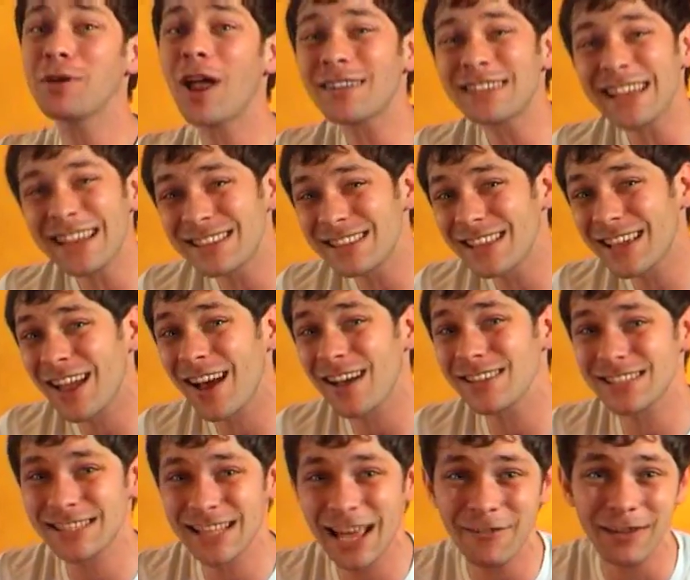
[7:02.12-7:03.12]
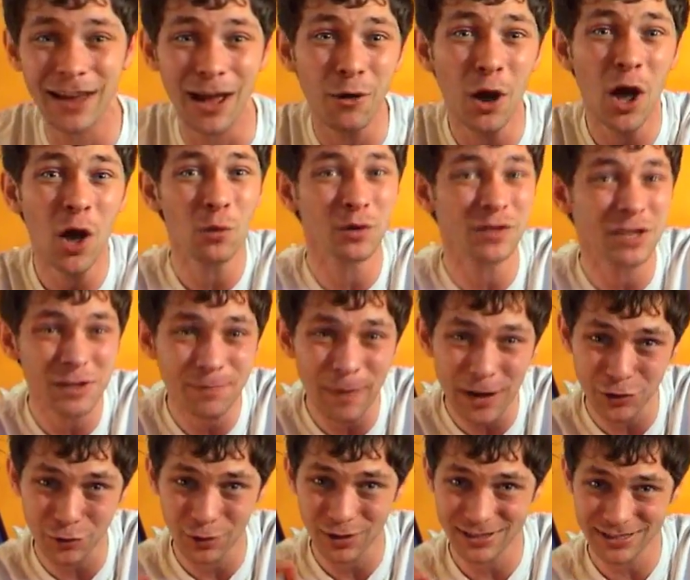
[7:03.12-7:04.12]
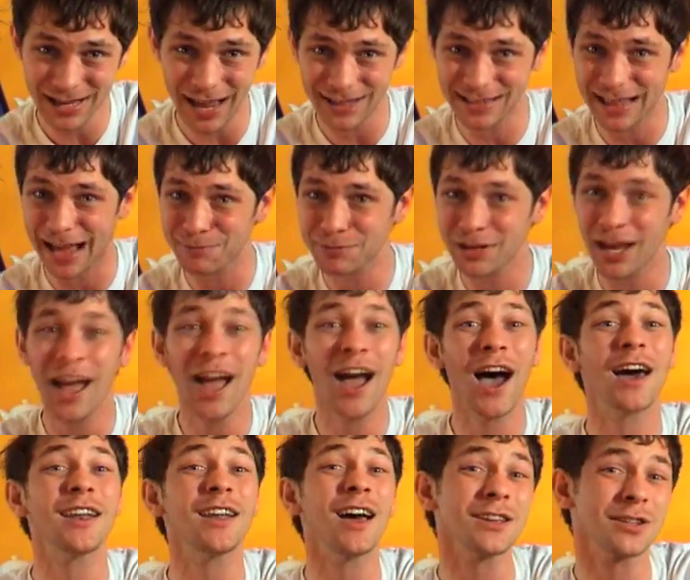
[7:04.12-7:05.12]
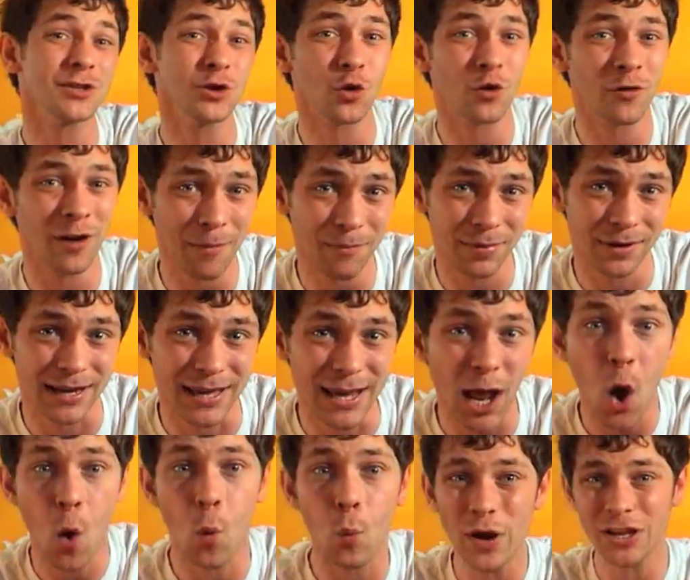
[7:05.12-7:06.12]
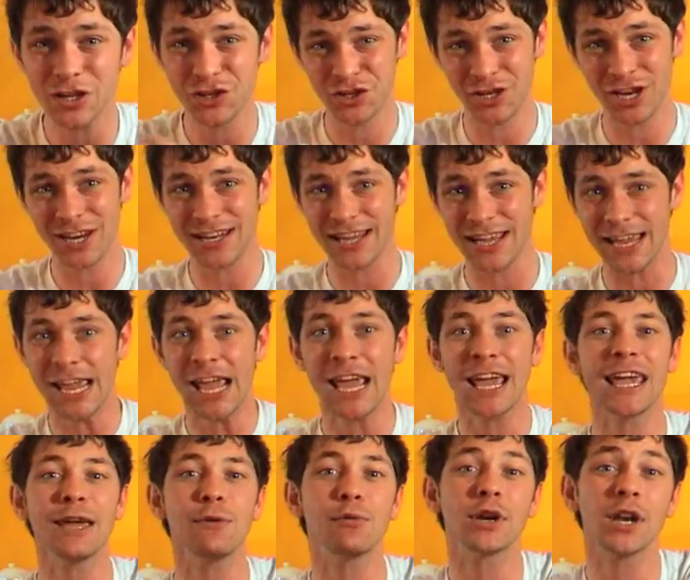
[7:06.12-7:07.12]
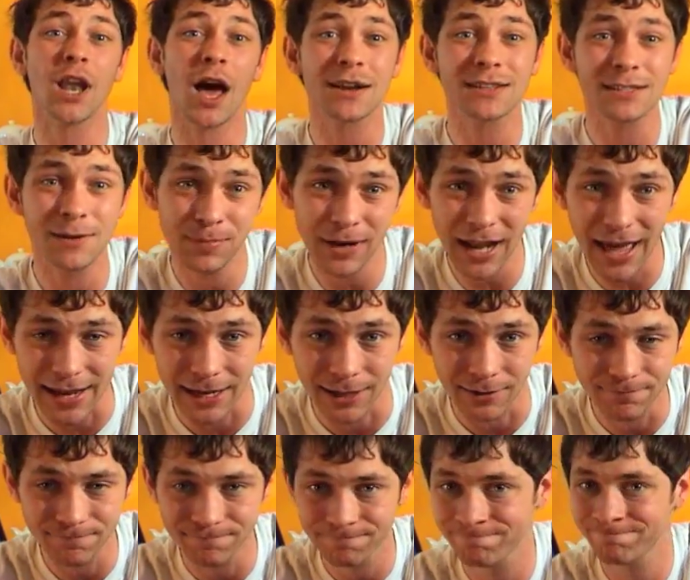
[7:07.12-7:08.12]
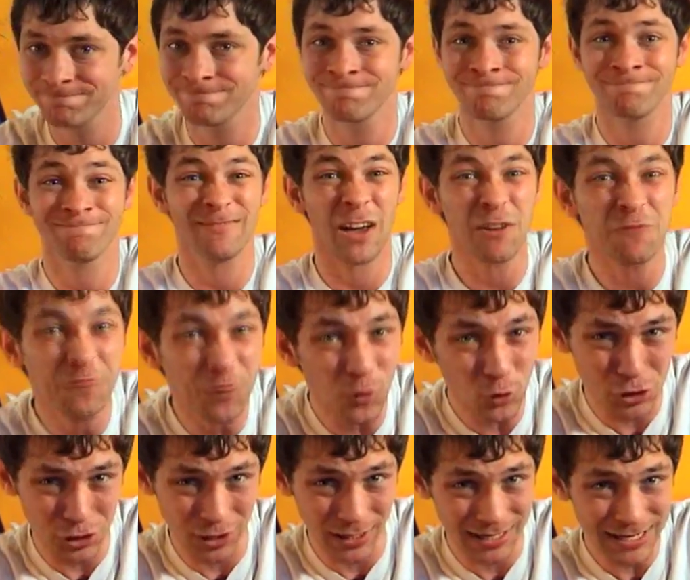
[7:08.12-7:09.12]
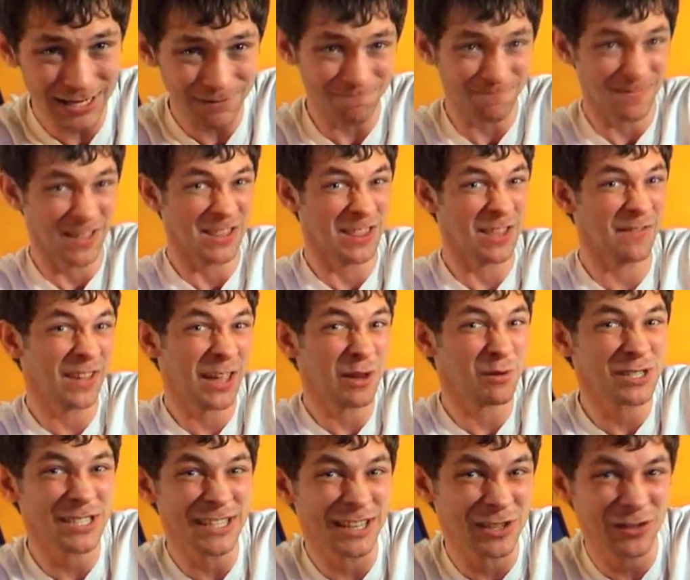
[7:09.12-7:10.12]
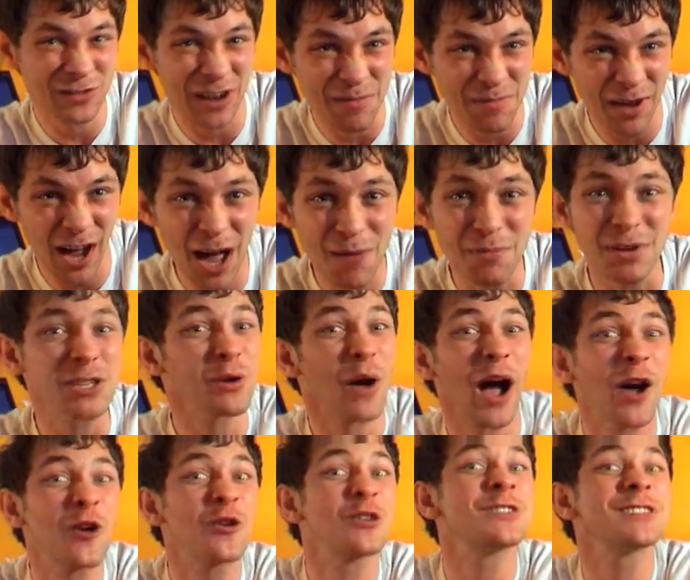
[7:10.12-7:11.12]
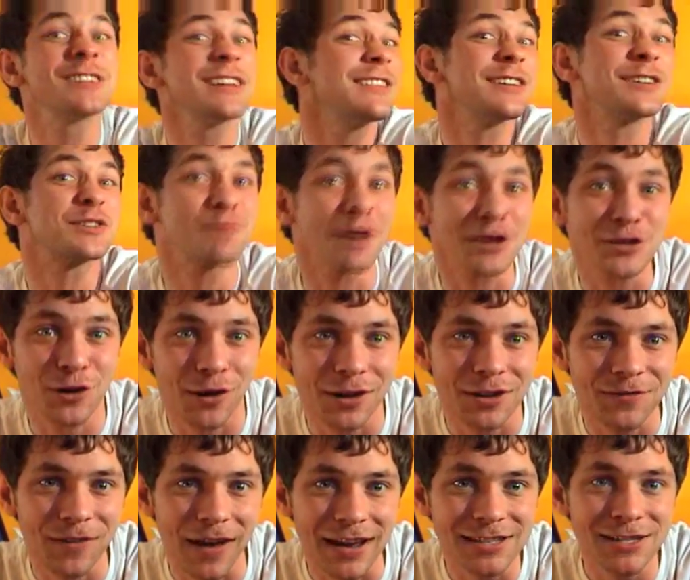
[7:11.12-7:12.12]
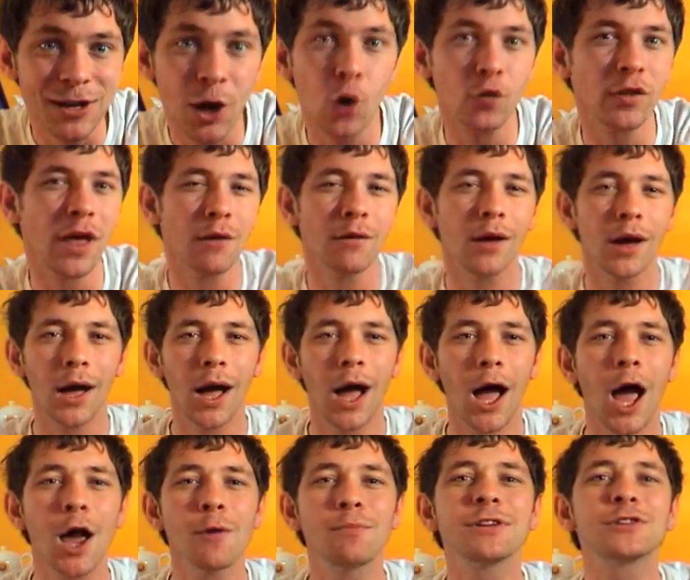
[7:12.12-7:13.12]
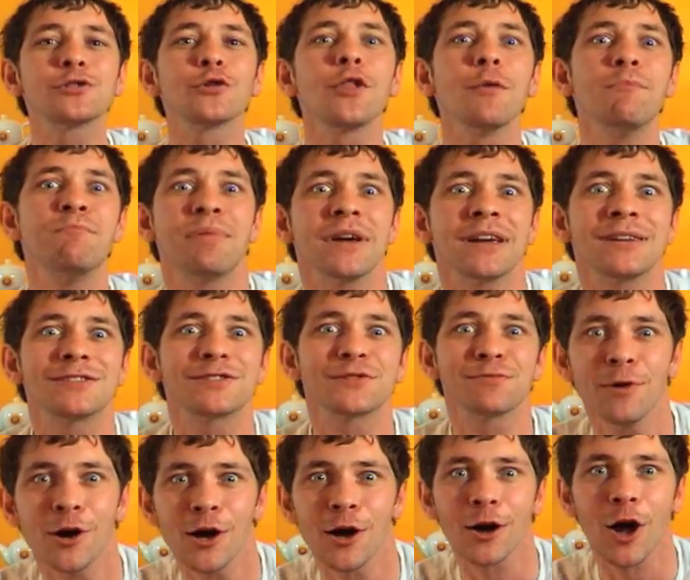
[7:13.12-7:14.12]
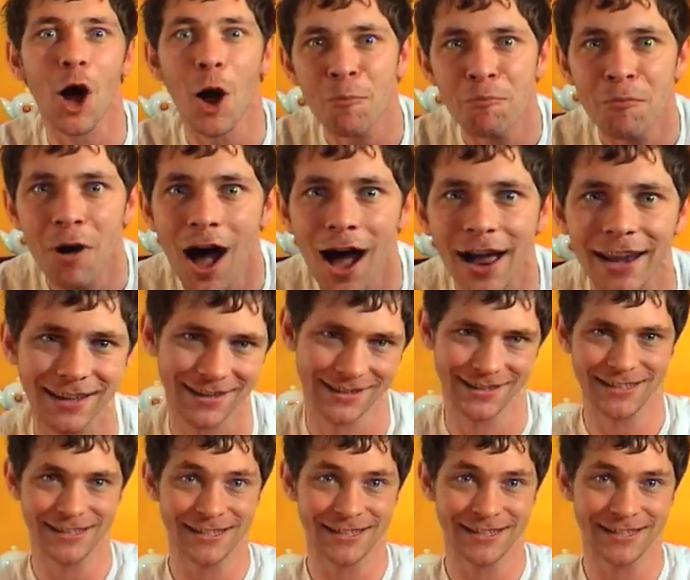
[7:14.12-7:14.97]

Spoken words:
plugged it into the car stereo with a special cassette adapter and asked Lord Crappenley which CD he would like to play. Unfortunately, the vicar was sitting straight behind me, so I couldn't see the expression on his face, although I hope he saw the big smirk on mine.